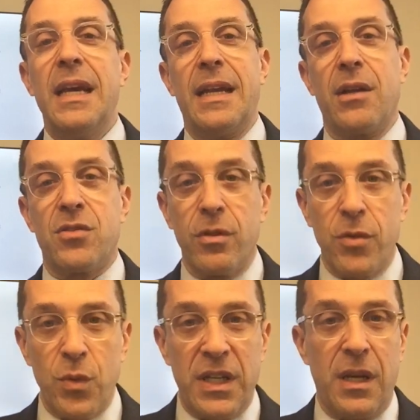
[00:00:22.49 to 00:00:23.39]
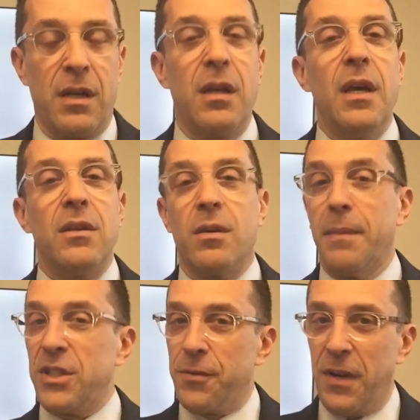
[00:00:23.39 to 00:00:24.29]
announced over the weekend, to
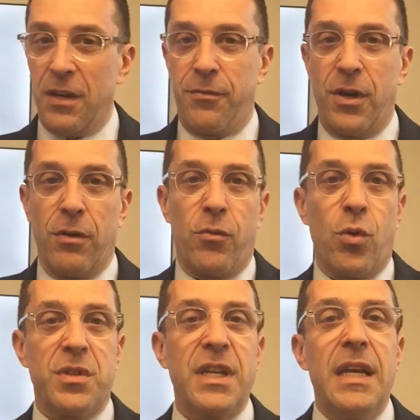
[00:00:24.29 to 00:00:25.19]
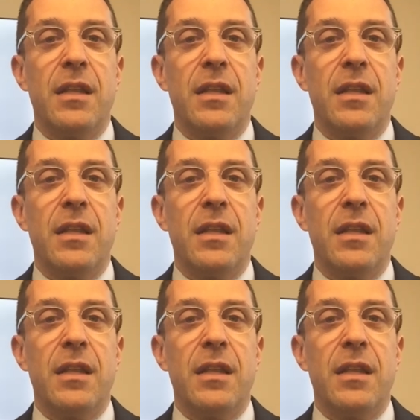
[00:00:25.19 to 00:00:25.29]
much fanfare, of course.